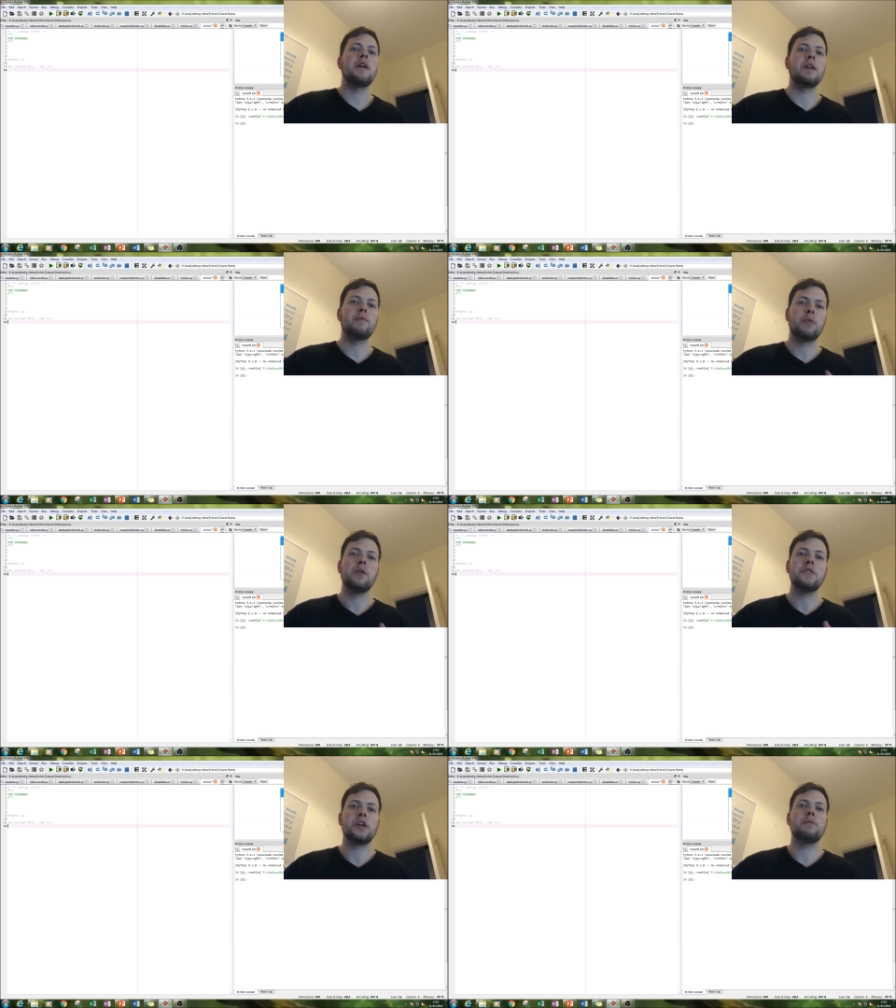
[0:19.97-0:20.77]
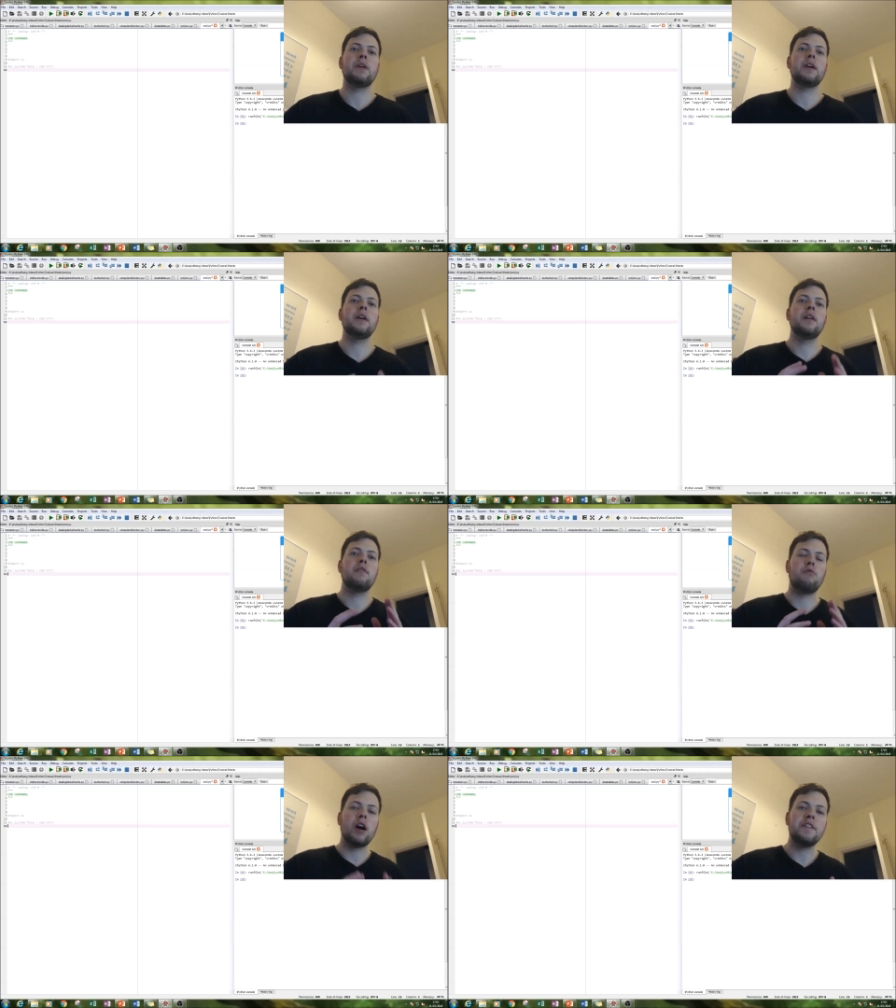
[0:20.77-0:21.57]
and then we're also going to be
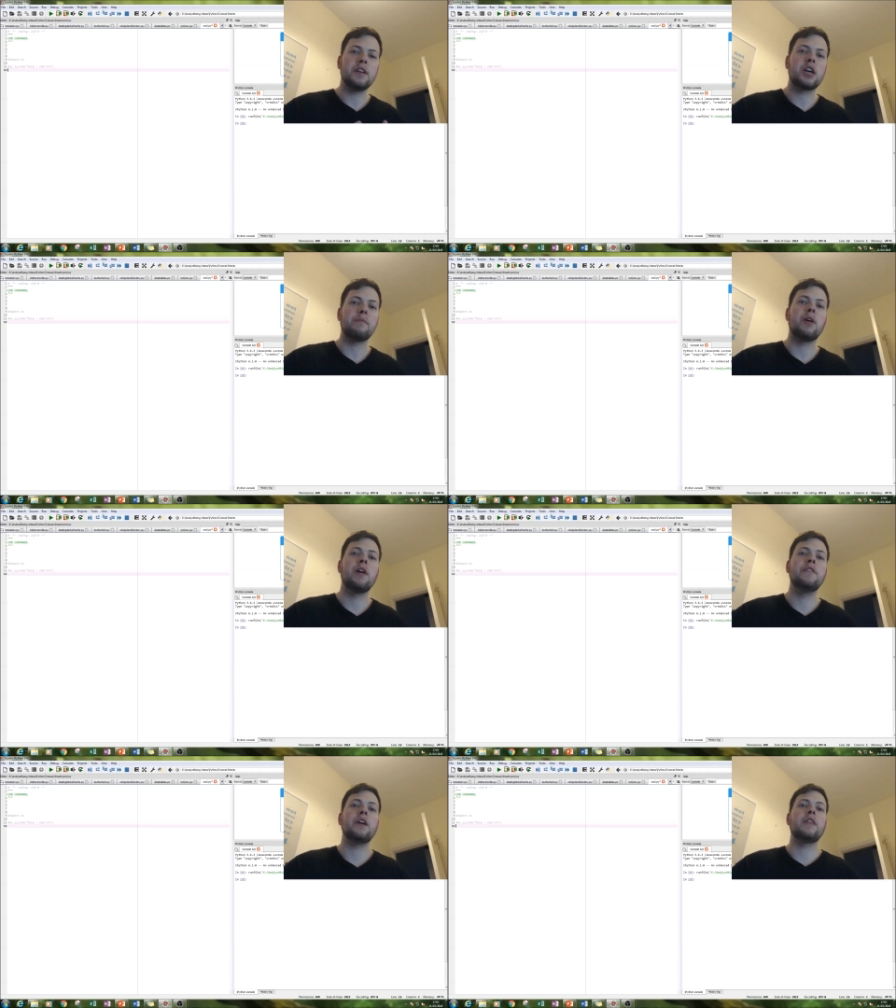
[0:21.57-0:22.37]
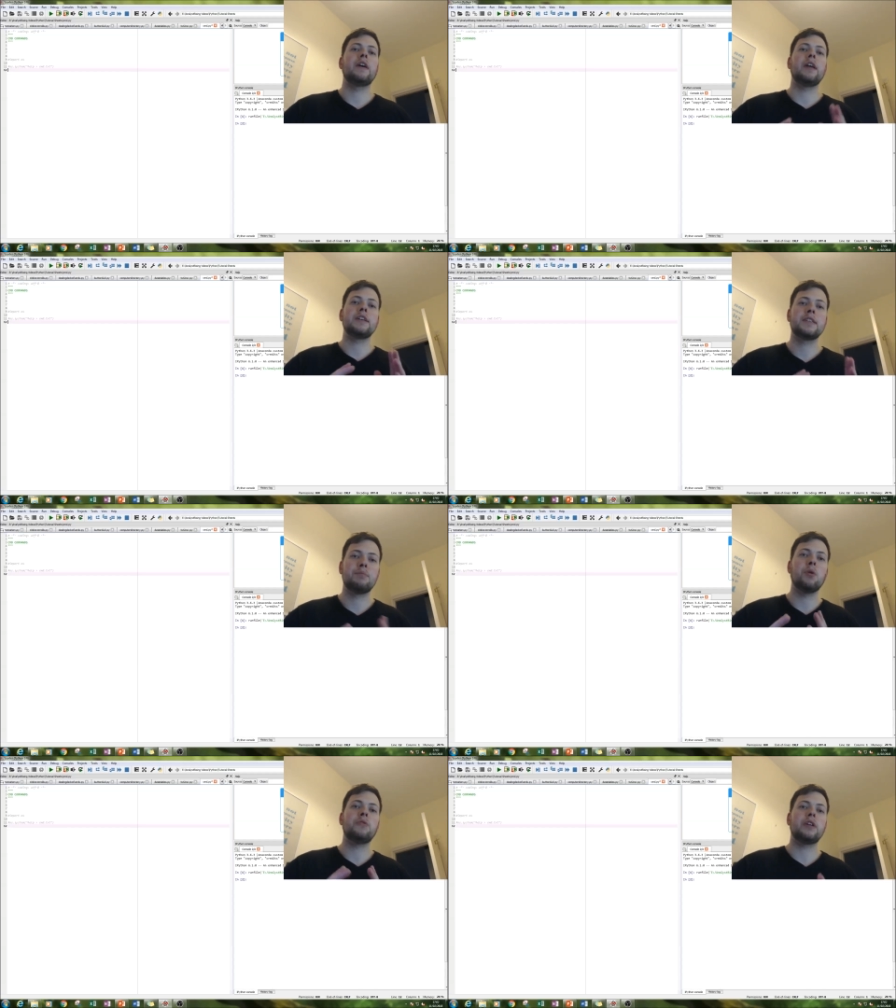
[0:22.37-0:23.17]
writing a command and then
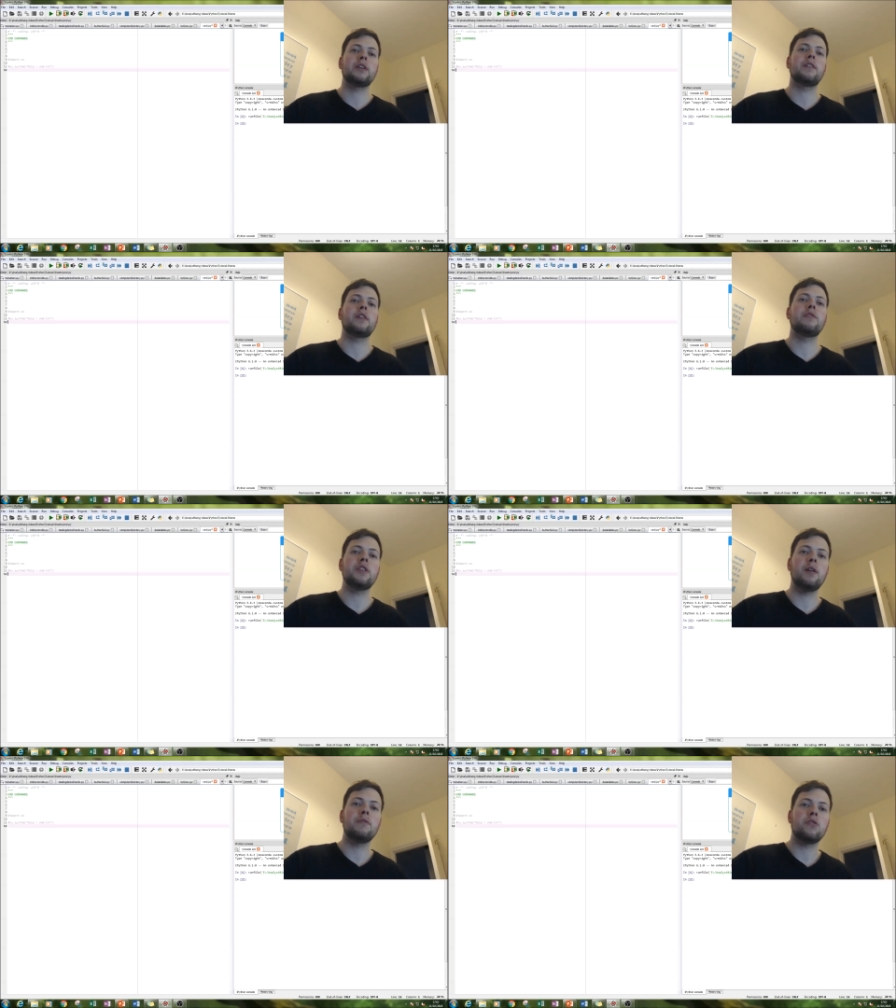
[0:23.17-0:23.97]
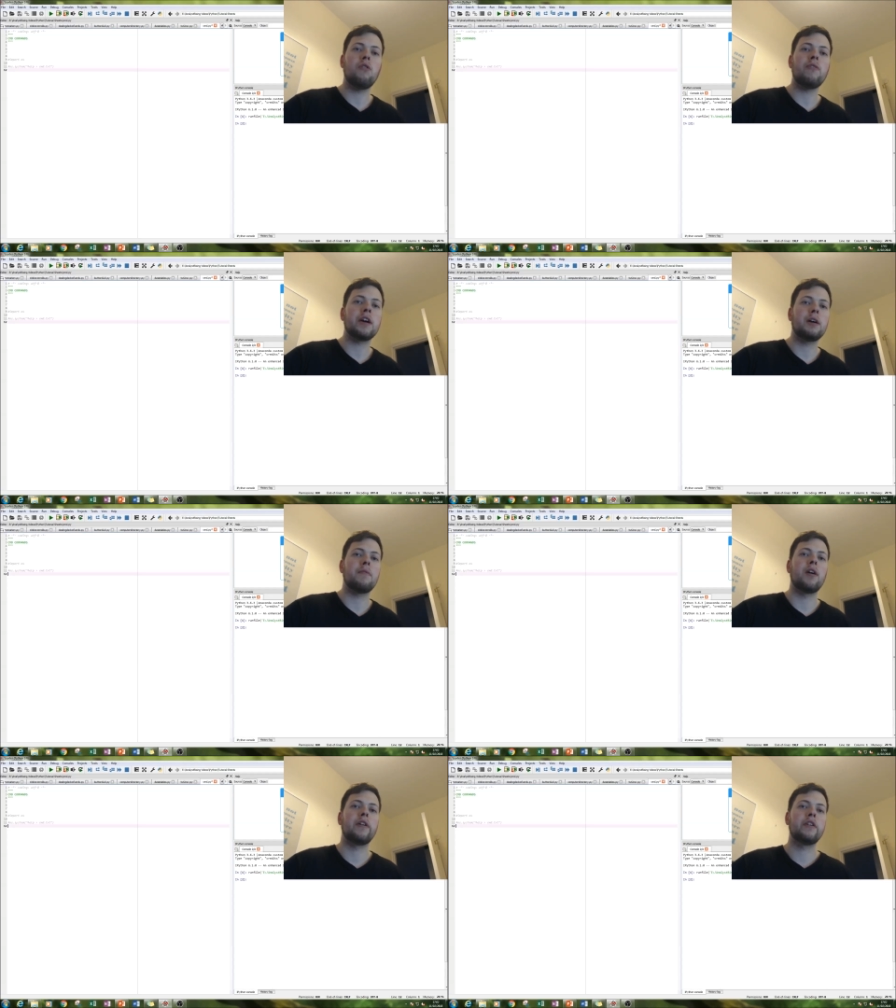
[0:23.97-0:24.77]
exporting the results of that
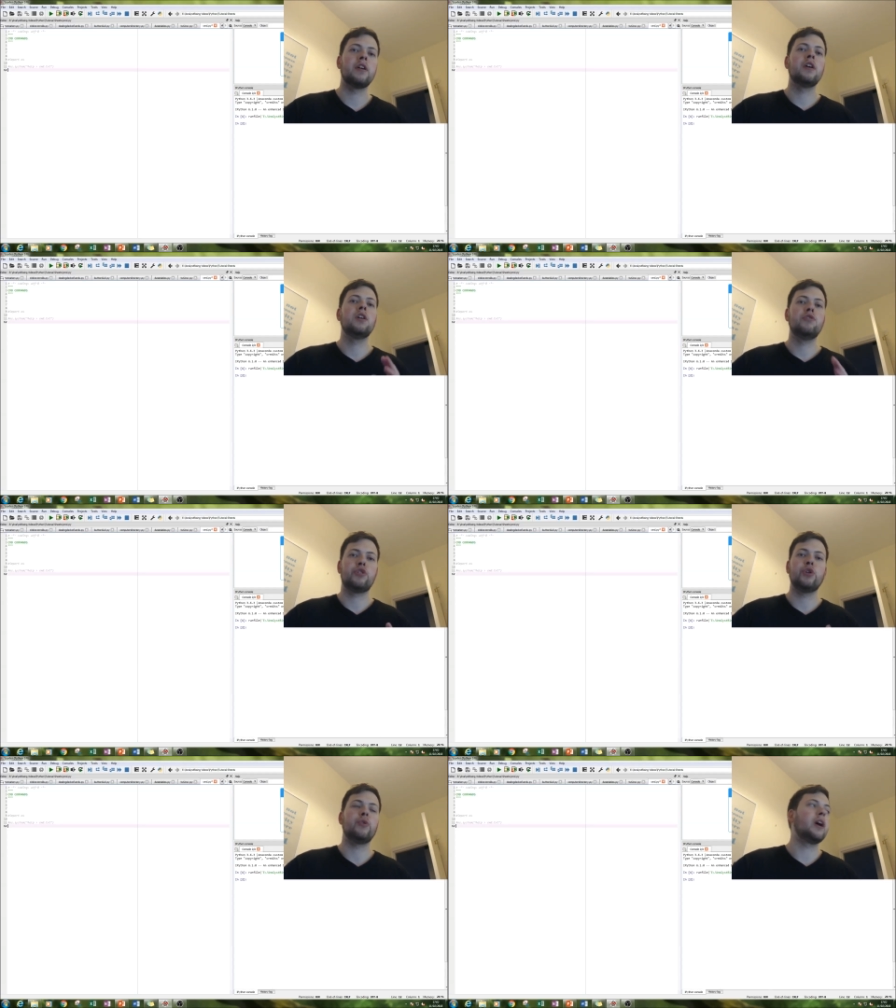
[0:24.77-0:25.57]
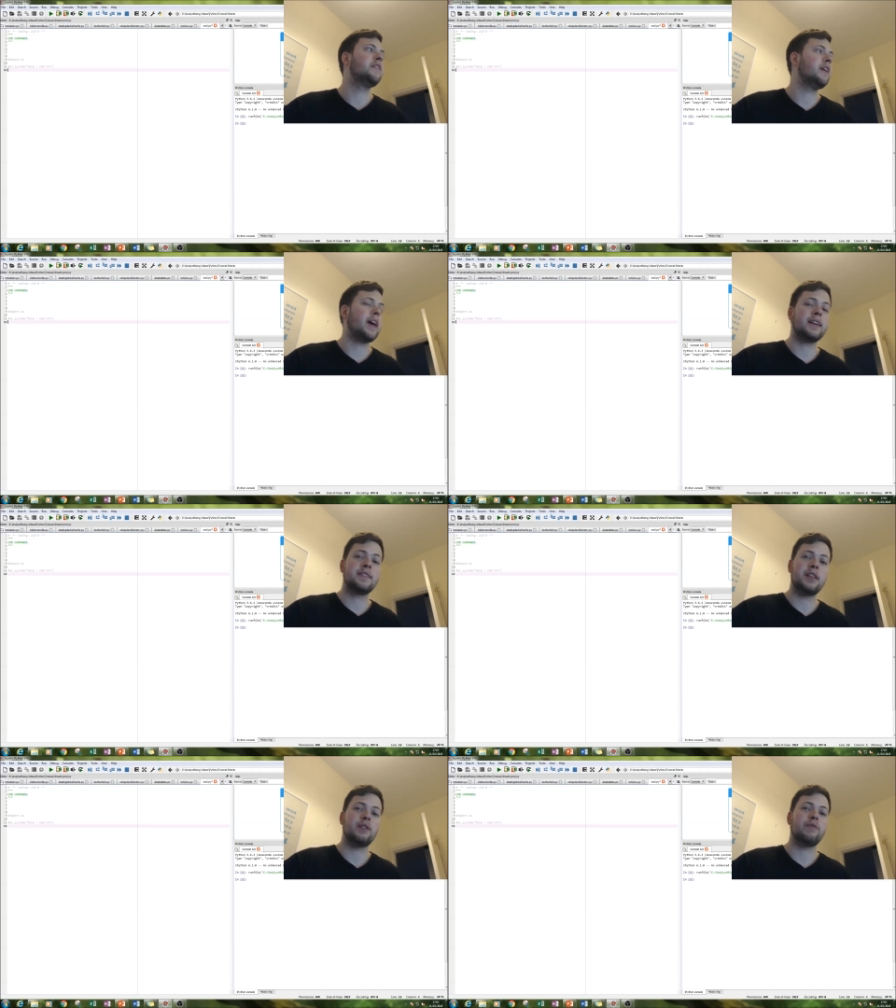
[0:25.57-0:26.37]
command to a
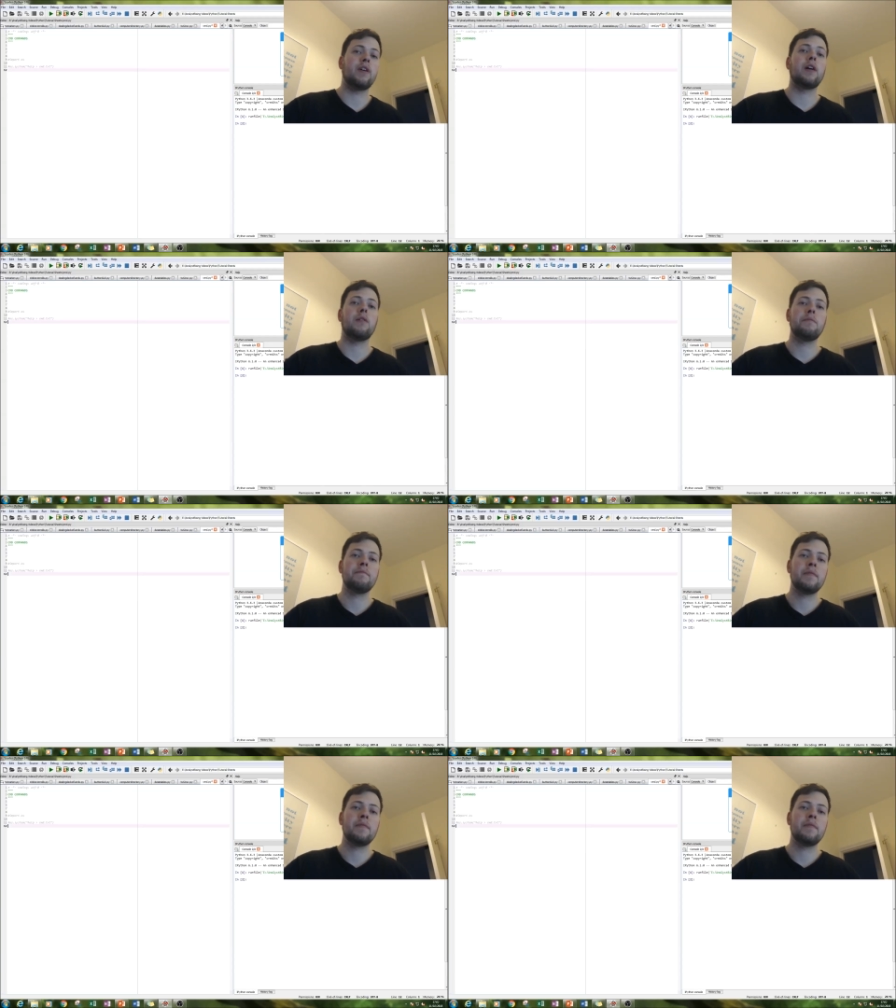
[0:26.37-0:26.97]
TXT file.